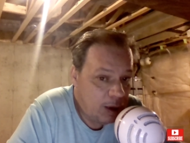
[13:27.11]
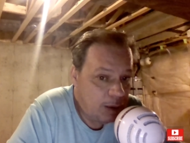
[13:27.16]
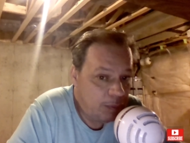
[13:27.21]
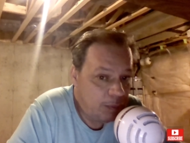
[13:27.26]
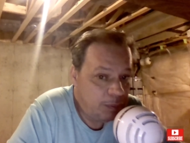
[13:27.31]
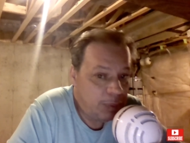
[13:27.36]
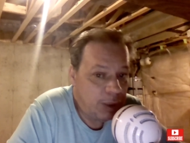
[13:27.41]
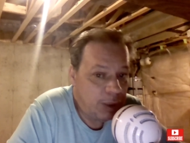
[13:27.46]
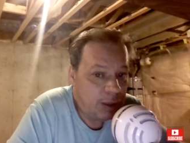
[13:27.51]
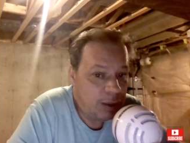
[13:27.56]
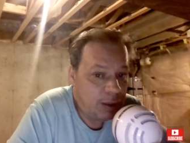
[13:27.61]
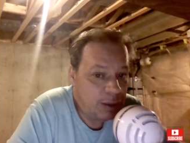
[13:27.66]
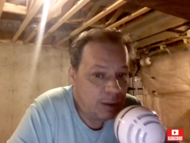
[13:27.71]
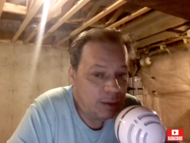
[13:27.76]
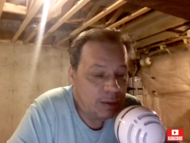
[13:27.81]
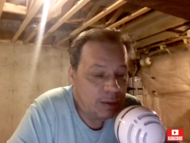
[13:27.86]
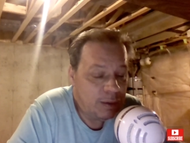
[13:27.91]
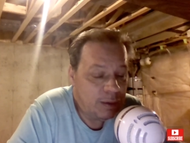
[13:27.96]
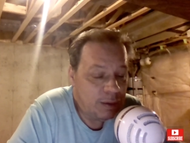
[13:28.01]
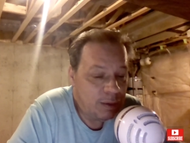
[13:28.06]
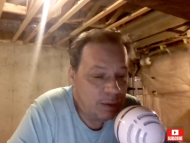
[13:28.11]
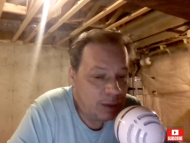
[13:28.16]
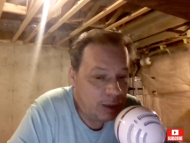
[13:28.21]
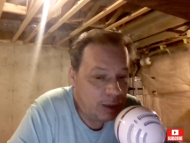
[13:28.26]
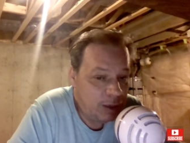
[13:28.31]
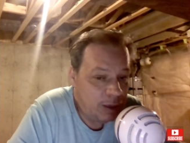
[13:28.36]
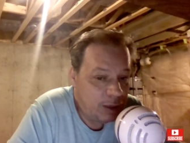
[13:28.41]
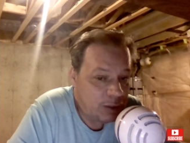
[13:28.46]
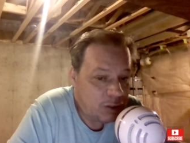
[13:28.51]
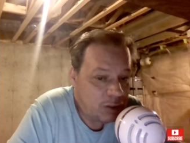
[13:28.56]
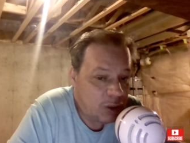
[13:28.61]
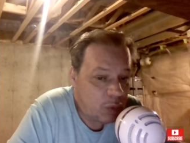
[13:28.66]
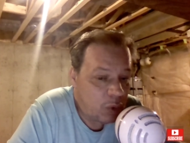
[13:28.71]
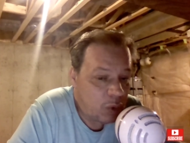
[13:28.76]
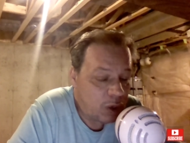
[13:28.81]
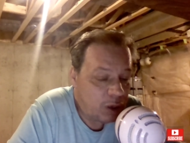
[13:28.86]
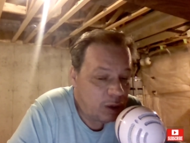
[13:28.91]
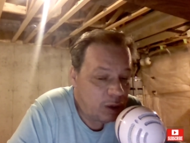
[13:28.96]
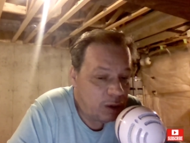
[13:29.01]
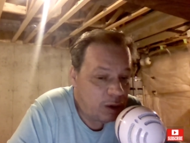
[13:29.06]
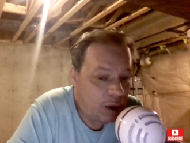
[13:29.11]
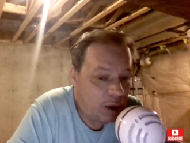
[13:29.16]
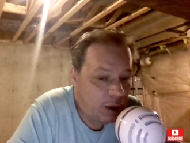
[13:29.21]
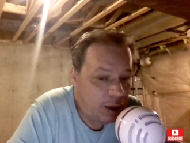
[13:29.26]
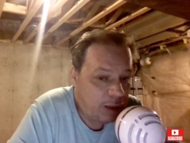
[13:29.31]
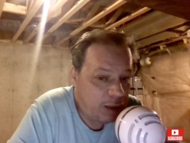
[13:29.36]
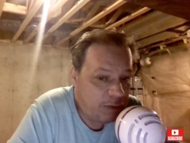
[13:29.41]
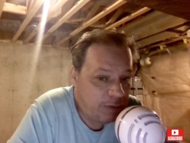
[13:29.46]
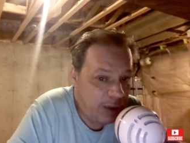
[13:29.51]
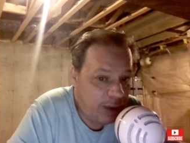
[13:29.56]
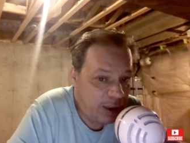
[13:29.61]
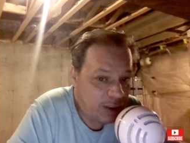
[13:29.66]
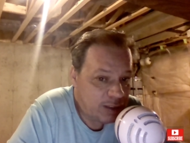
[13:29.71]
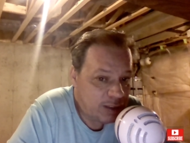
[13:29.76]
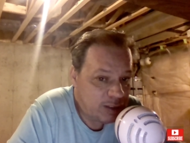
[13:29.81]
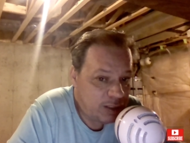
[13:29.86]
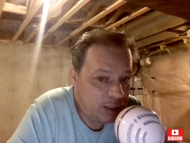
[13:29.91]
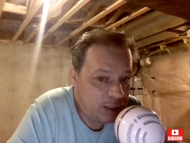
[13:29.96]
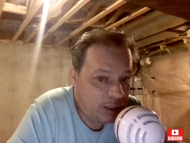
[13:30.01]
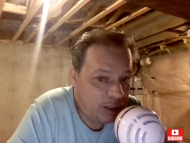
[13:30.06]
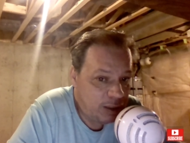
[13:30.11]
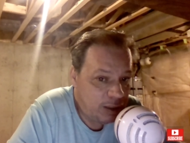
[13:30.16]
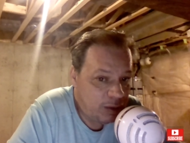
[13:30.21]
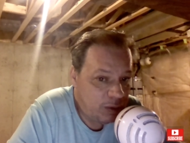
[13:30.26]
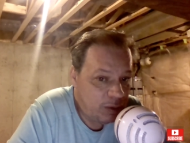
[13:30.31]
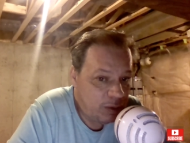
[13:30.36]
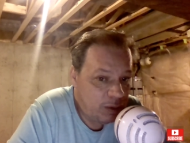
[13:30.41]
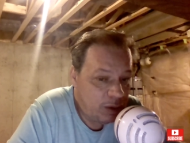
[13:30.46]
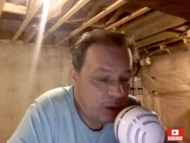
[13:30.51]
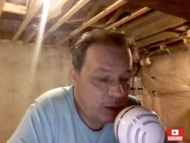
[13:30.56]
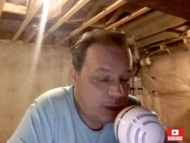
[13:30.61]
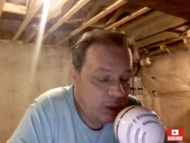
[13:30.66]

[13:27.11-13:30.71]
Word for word: but they need to start working on, a vaccine